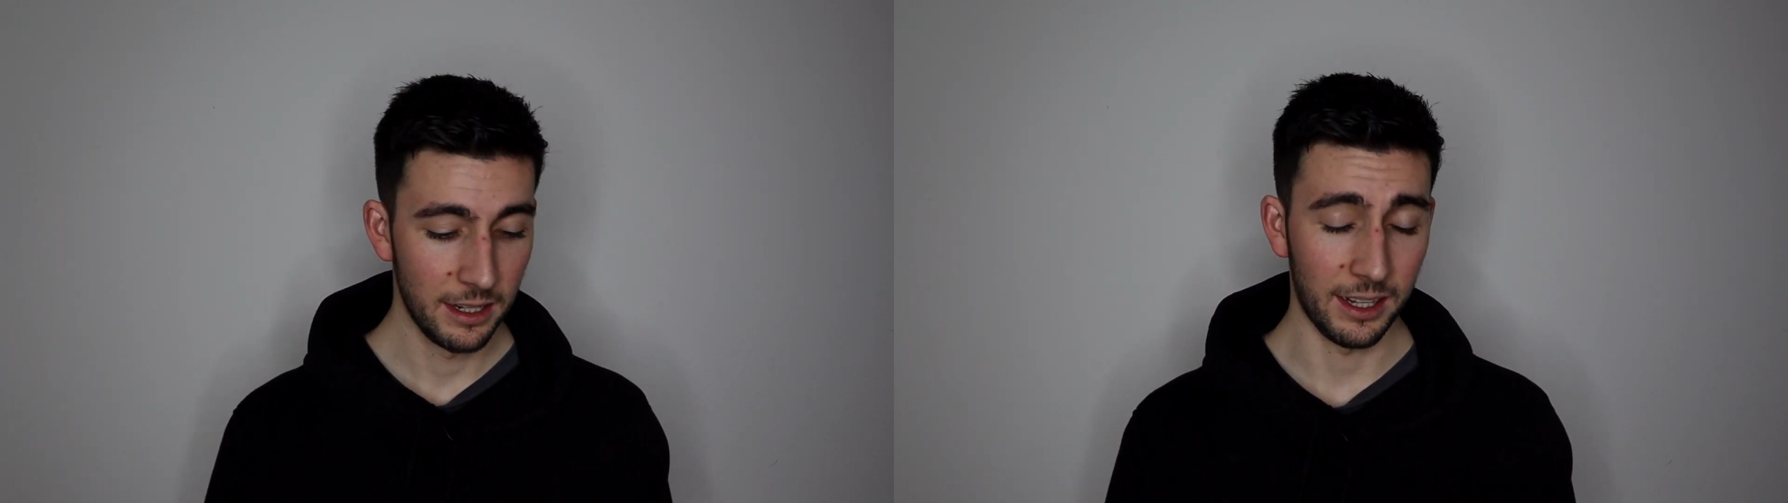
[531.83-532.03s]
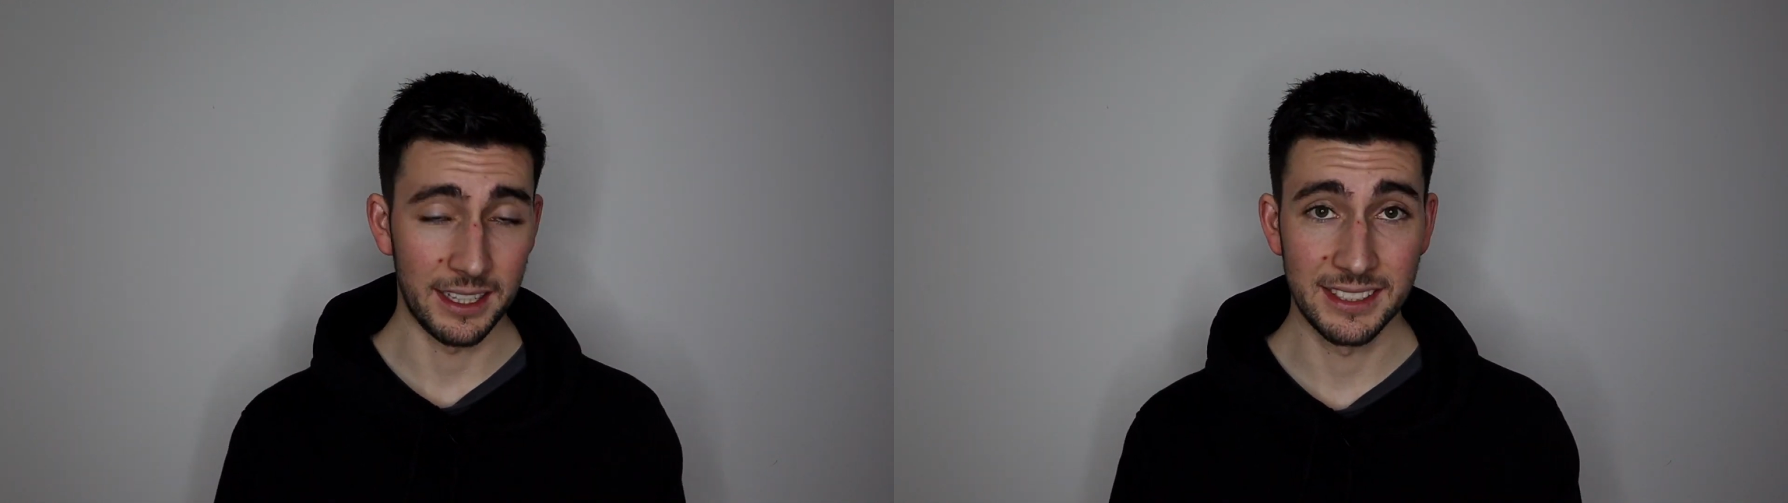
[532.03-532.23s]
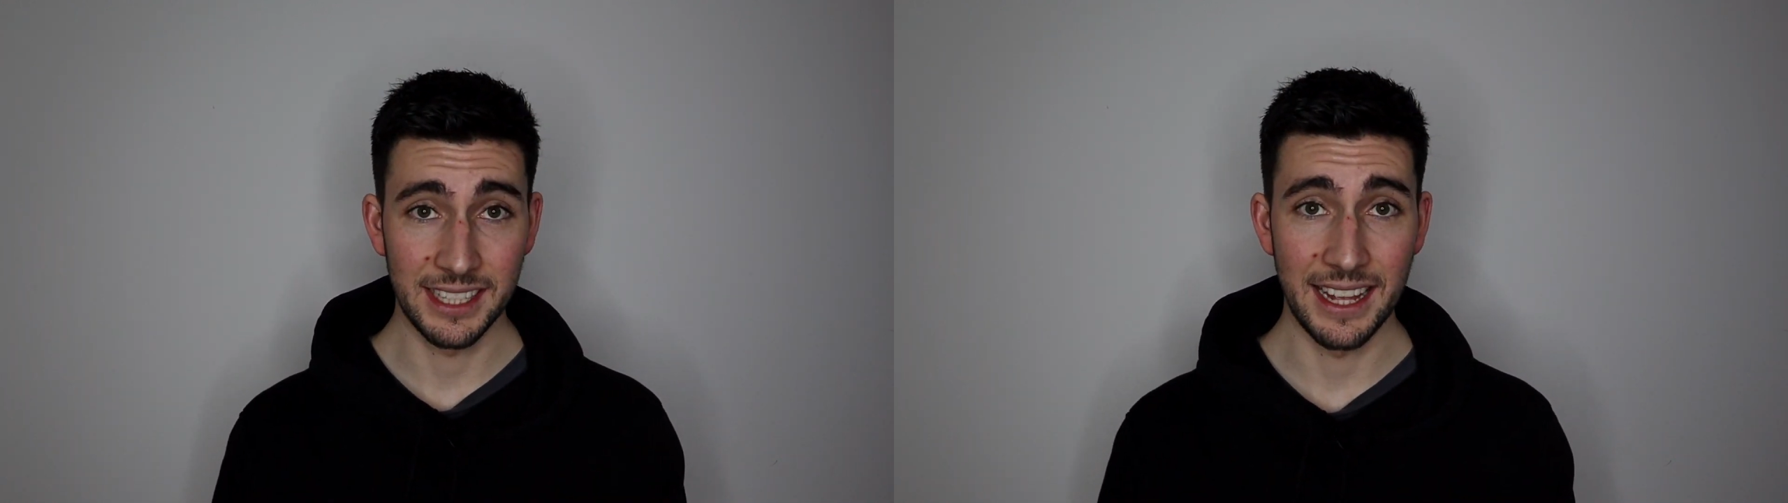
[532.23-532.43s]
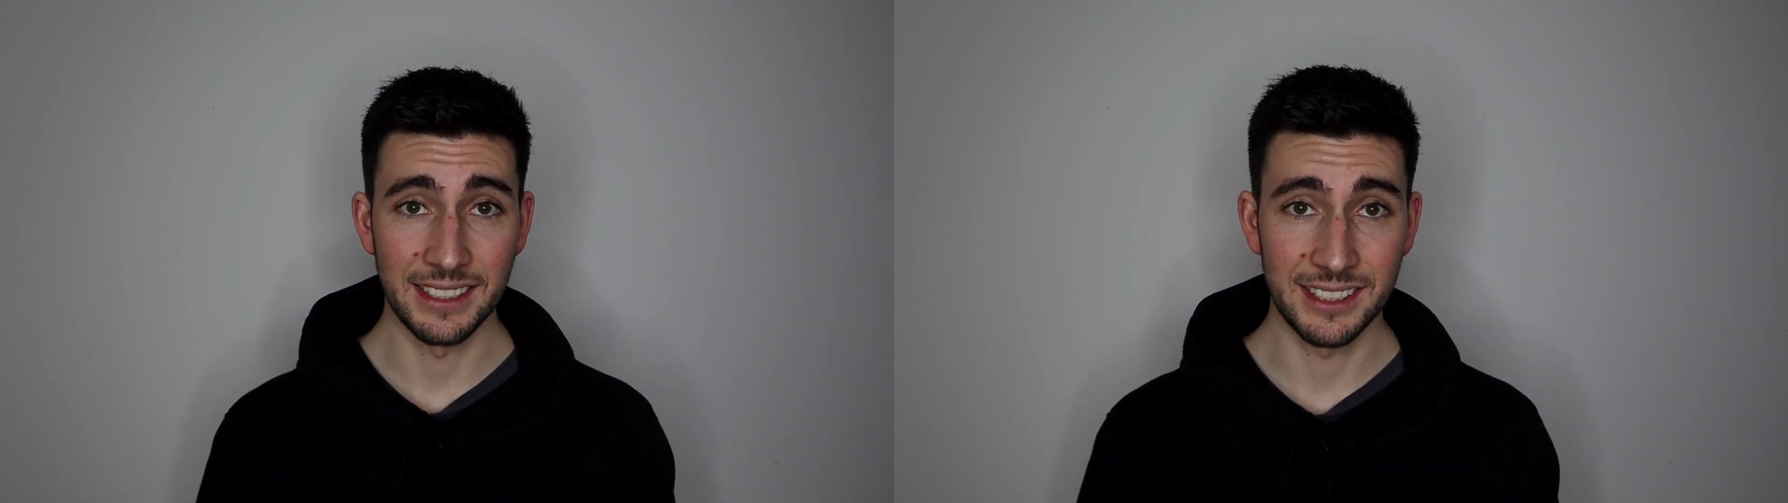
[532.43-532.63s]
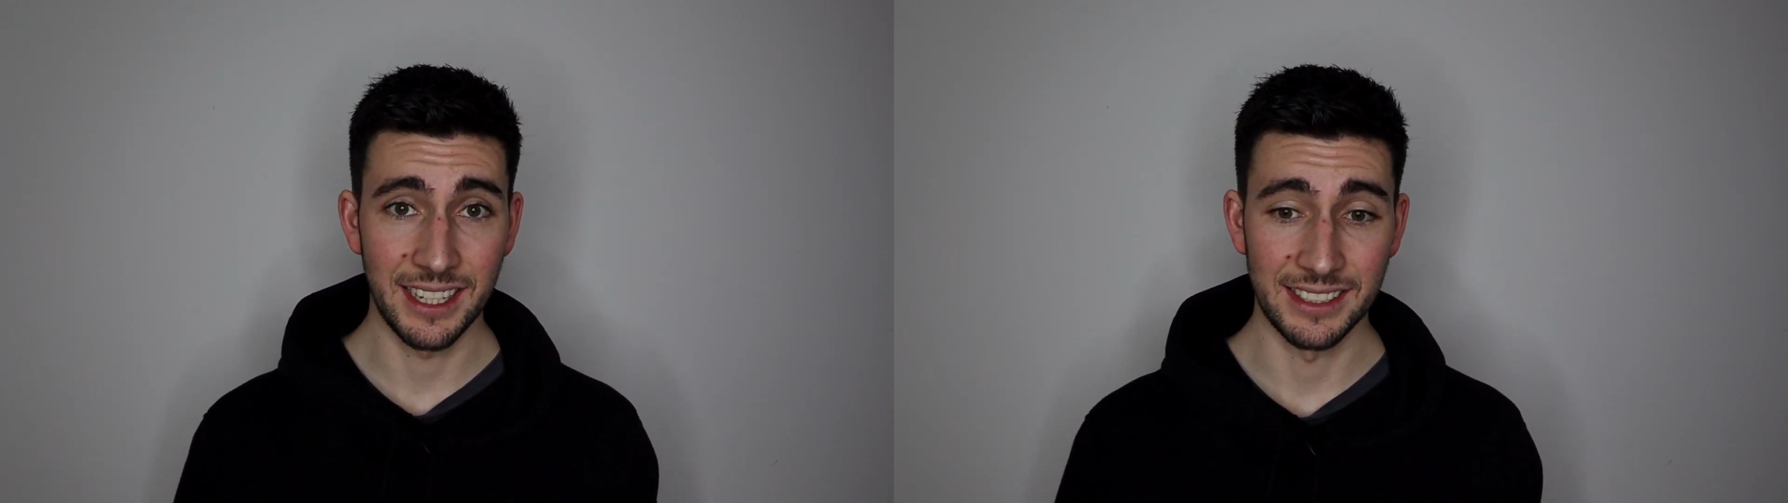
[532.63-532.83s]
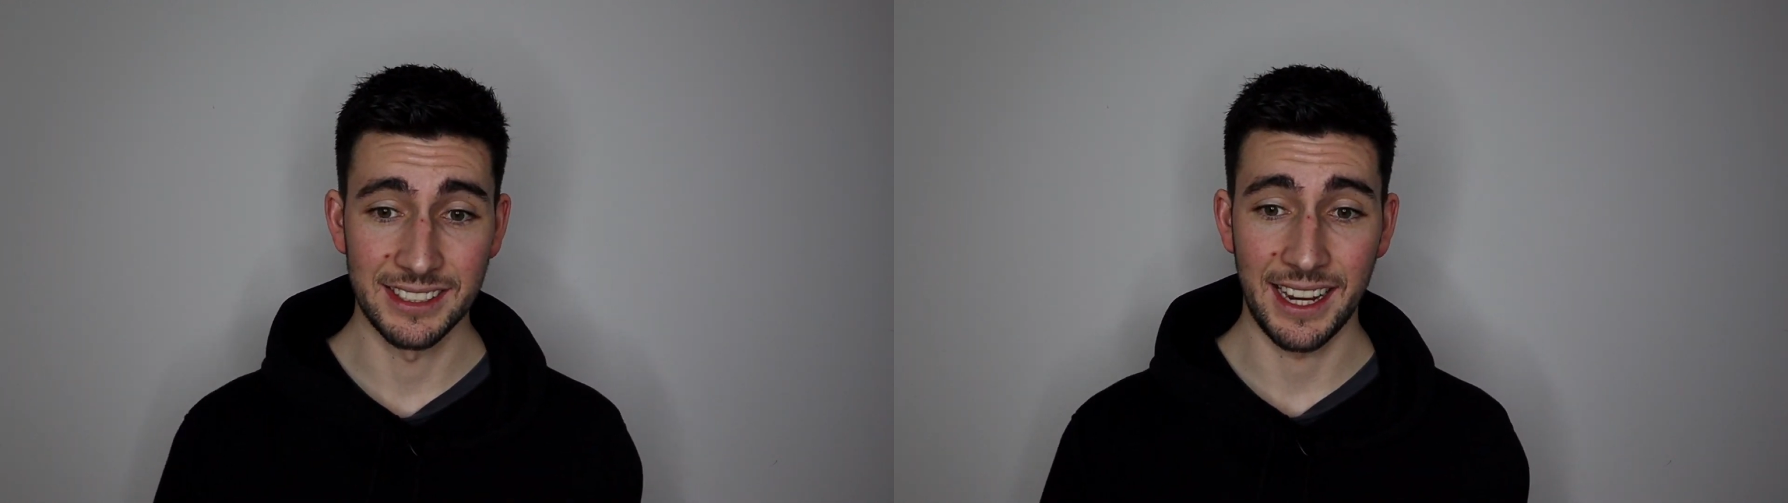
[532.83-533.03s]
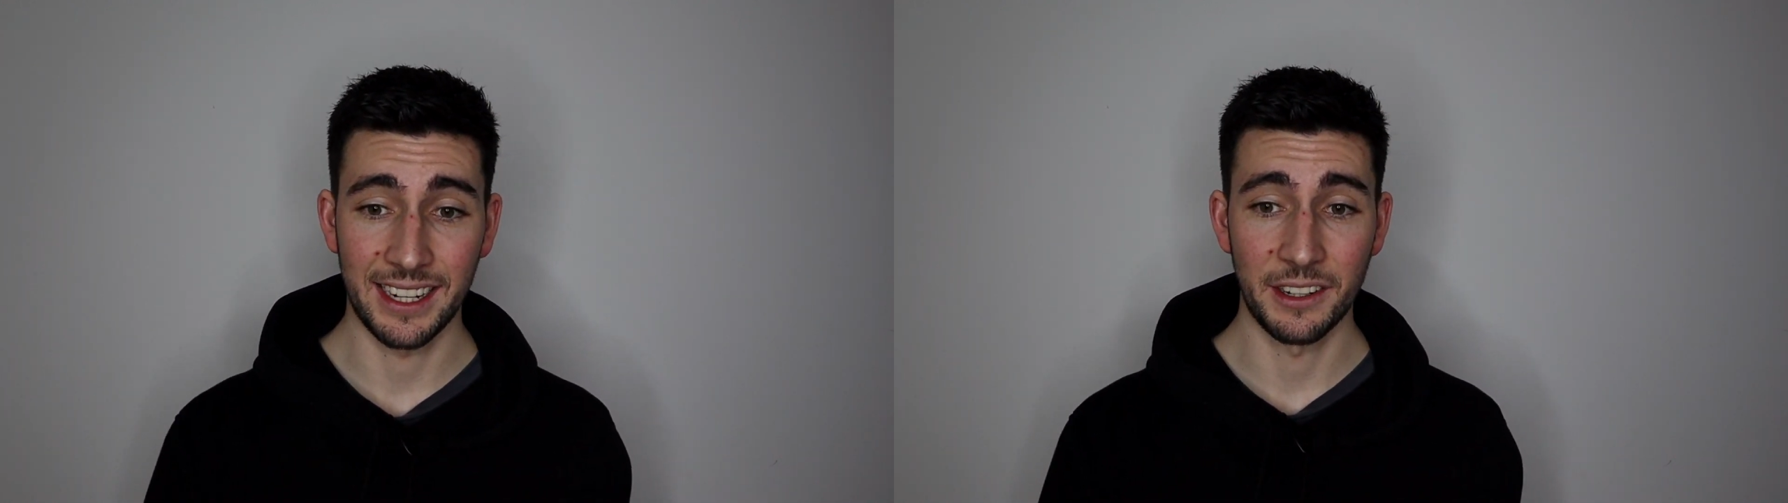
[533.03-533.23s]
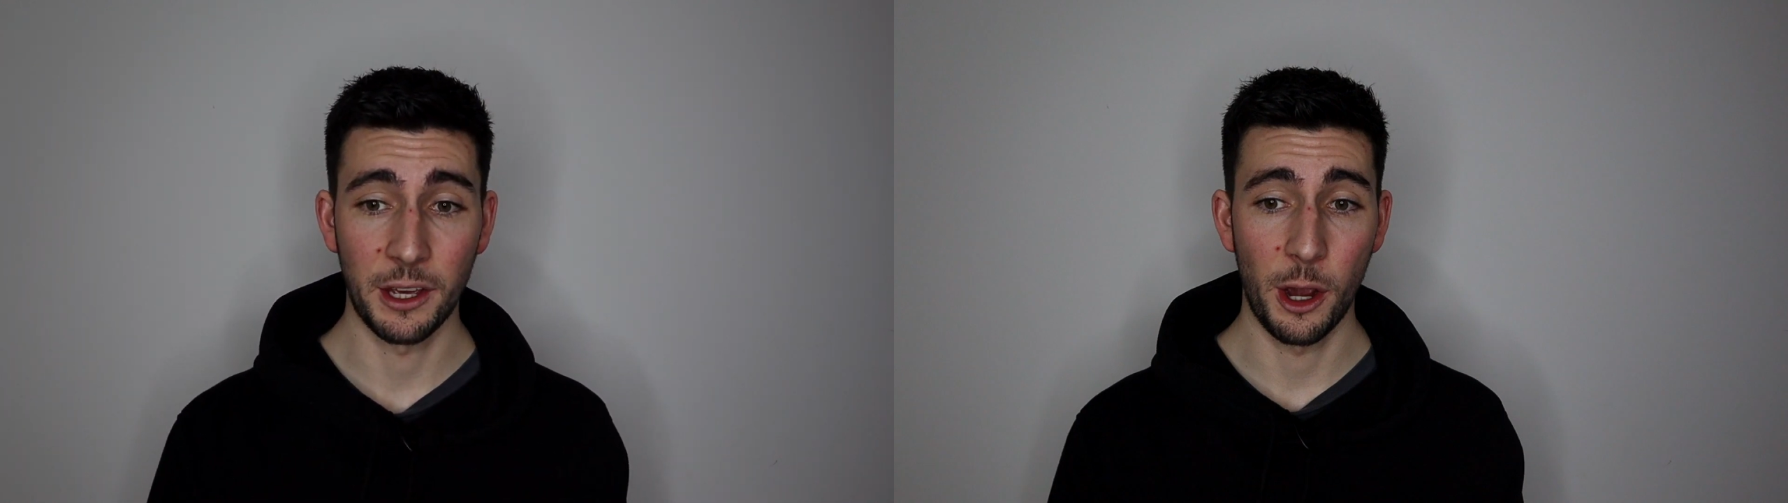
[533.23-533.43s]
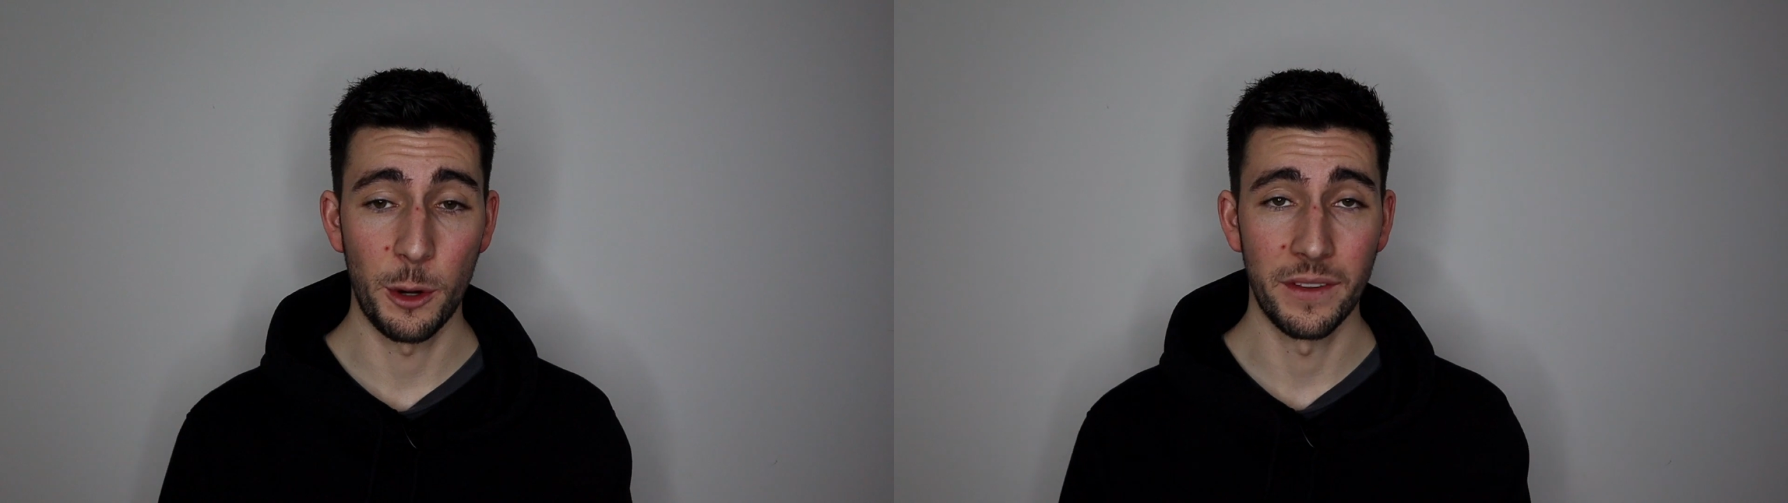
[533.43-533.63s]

Like I said a second ago,